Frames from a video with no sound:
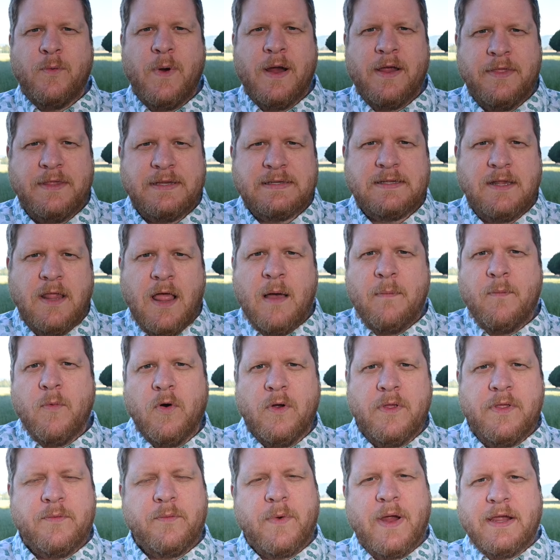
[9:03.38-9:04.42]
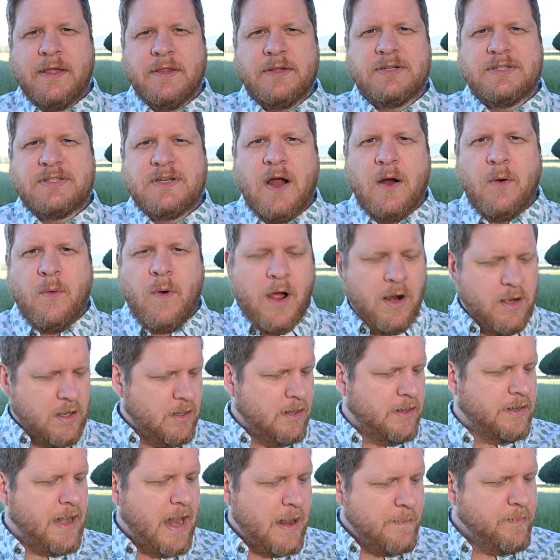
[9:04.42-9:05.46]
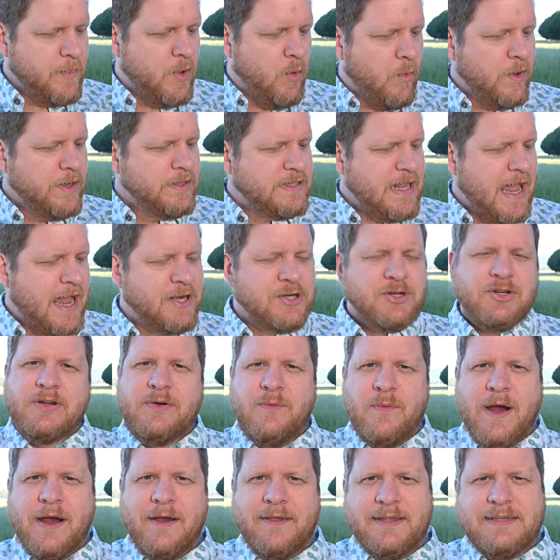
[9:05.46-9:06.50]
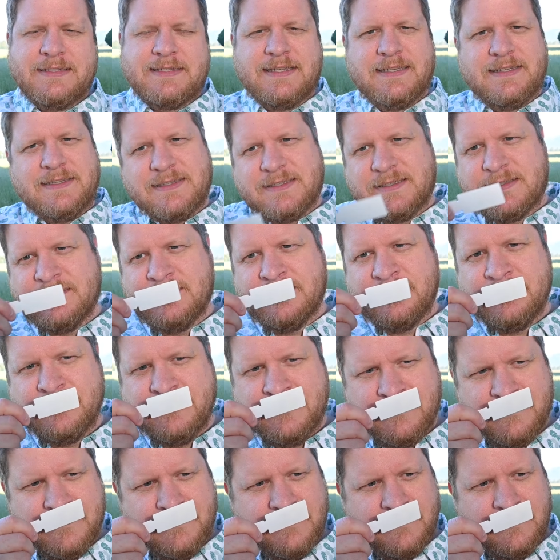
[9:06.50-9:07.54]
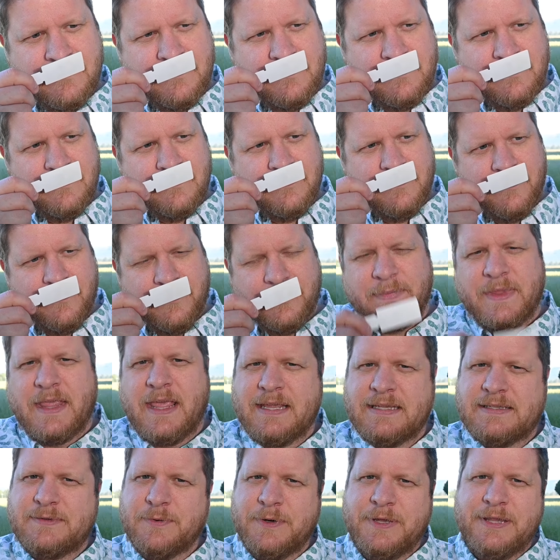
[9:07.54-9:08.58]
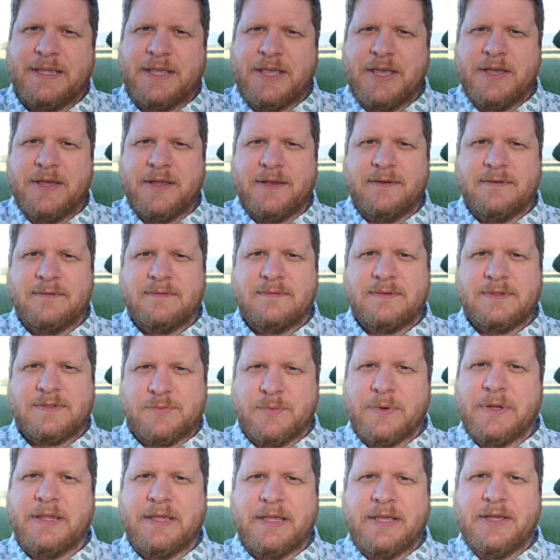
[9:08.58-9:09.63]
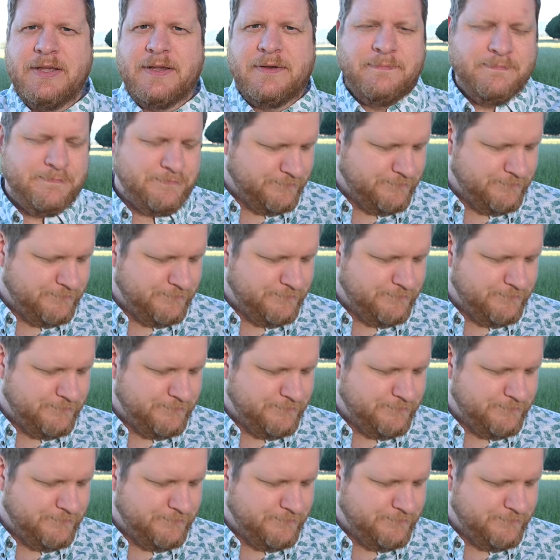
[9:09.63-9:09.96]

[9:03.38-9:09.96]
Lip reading: wear this a lot more than regular Starwalker, and I'm going to actually wear this because it's really good. It's really good.